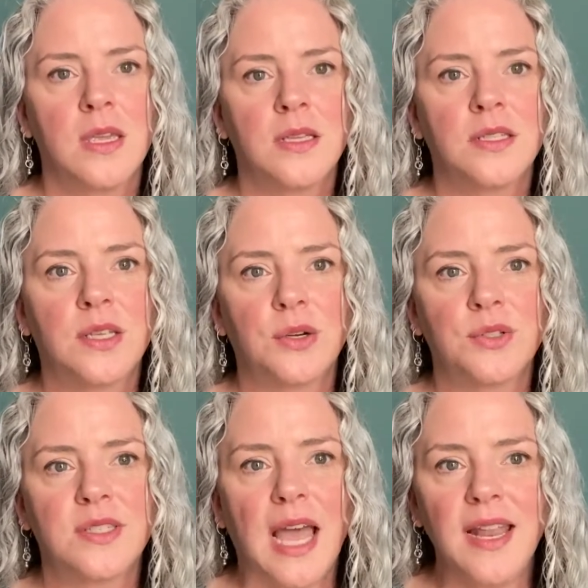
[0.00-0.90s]
So
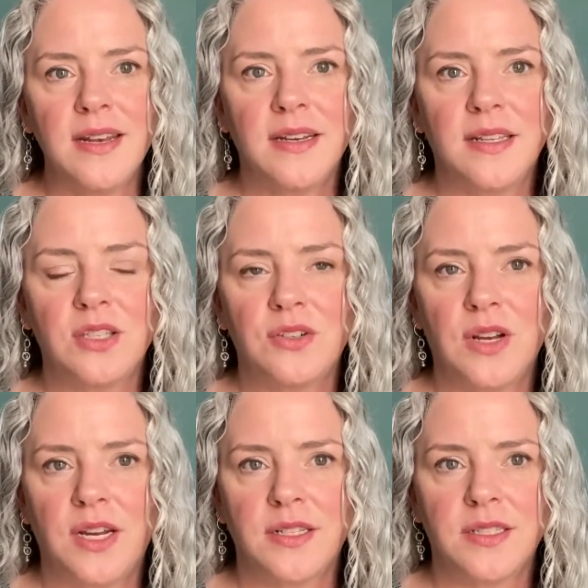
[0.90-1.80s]
satin in the
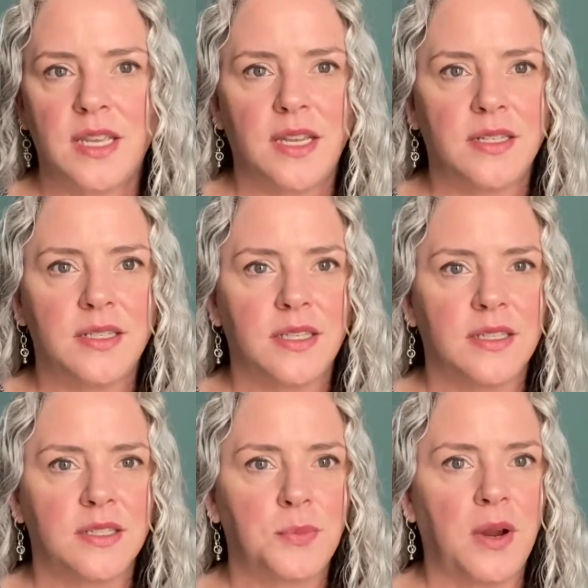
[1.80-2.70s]
United States
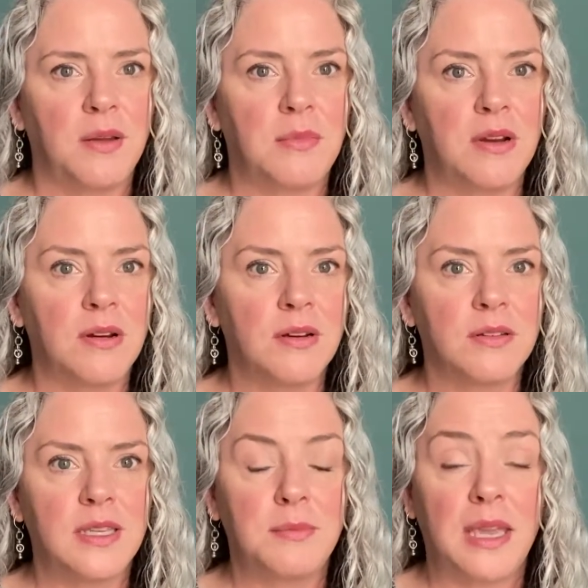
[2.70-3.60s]
is
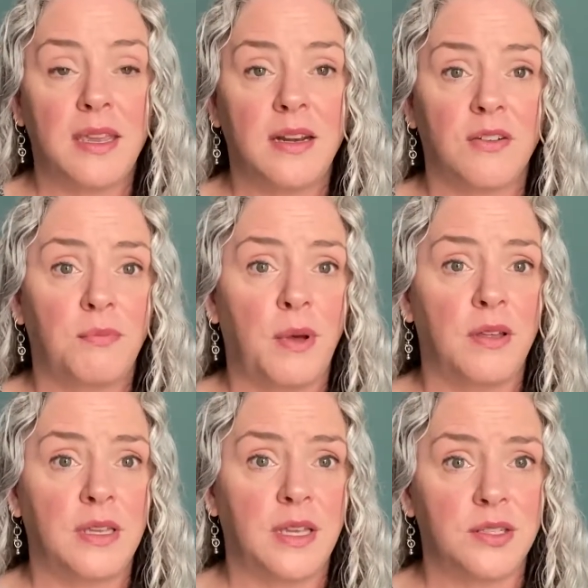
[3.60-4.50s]
primarily made of
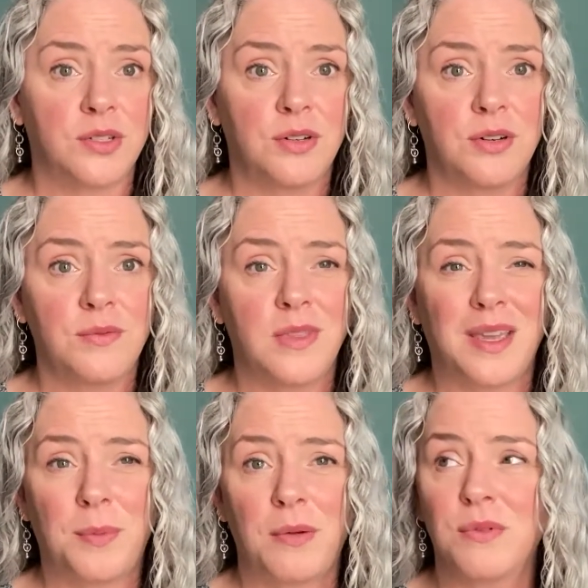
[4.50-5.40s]
polyester,
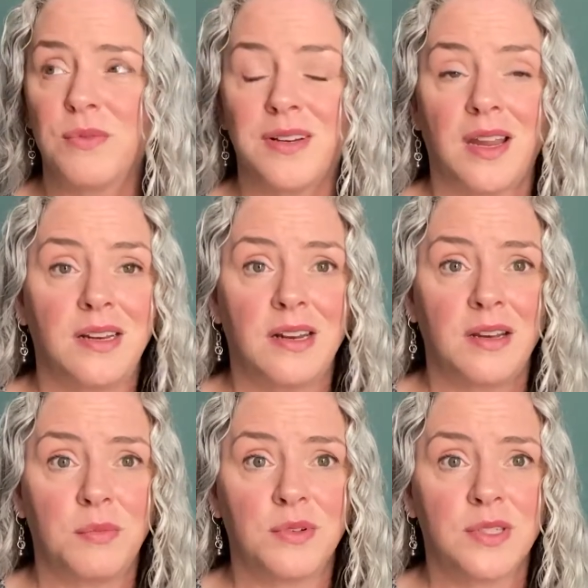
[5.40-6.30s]
like probably
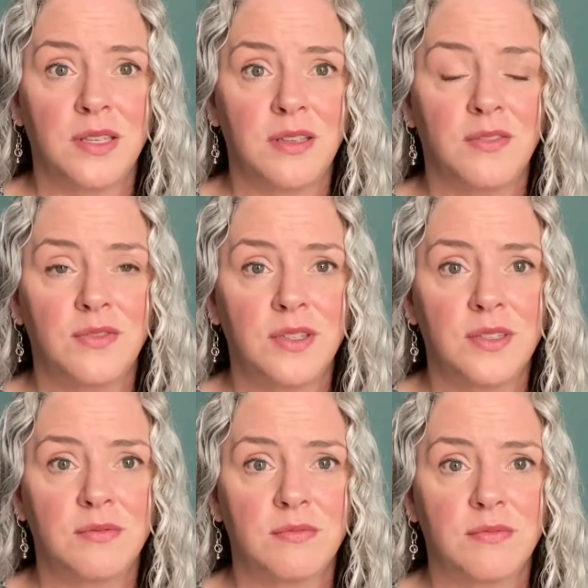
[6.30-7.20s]
99% of
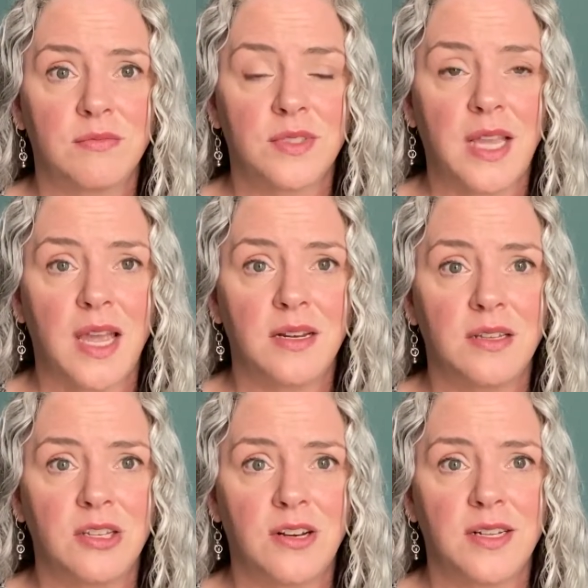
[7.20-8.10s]
the satin in
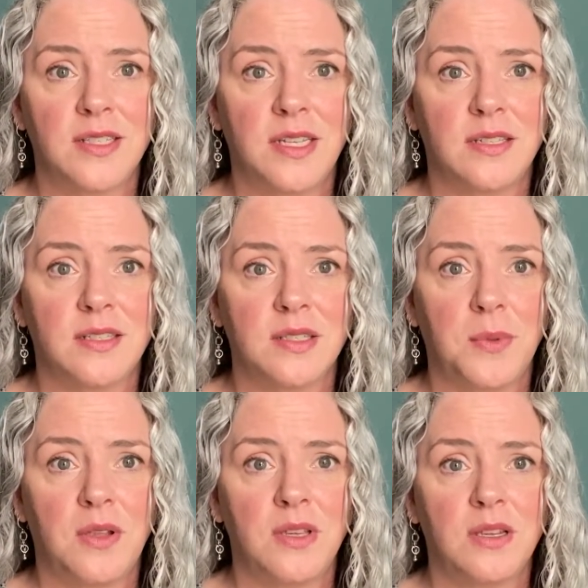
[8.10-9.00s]
the United States is
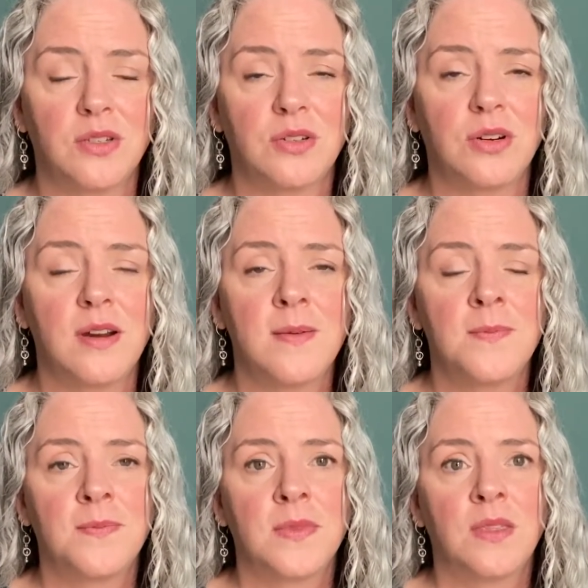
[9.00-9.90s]
polyester.
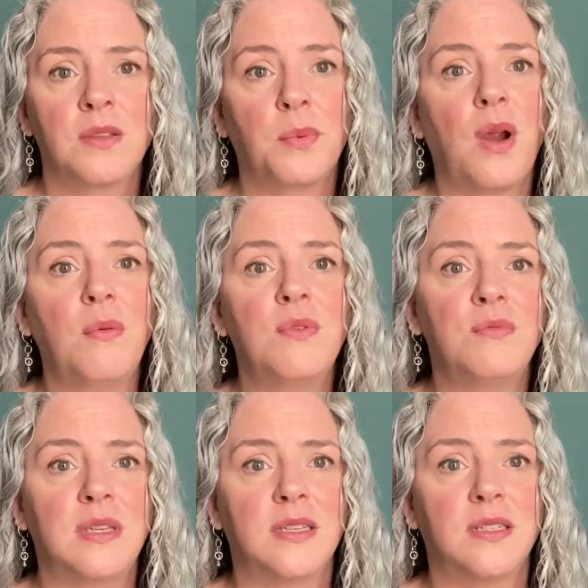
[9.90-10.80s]
The problem
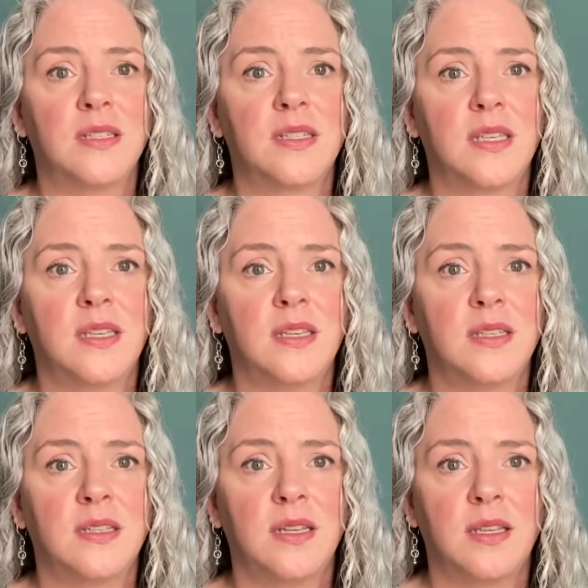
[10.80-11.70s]
is
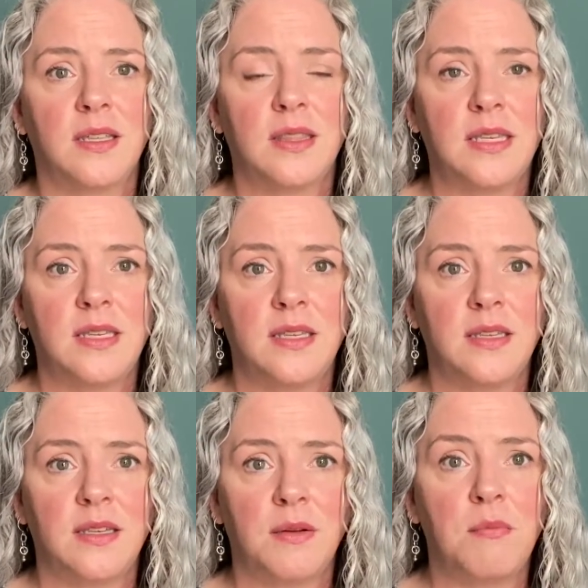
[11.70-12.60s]
in
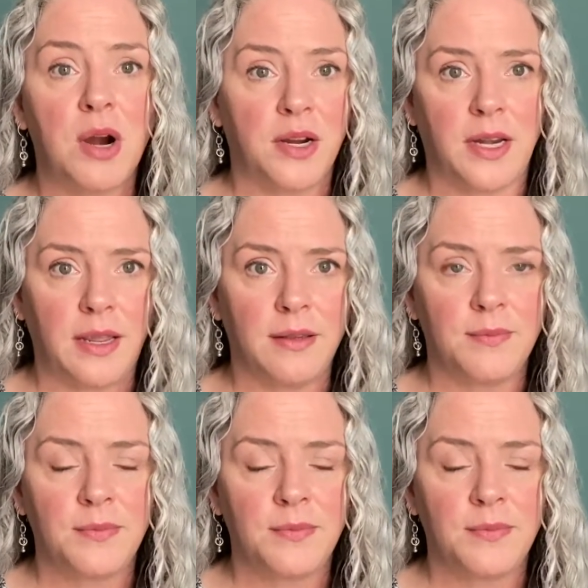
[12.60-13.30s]
the marketing,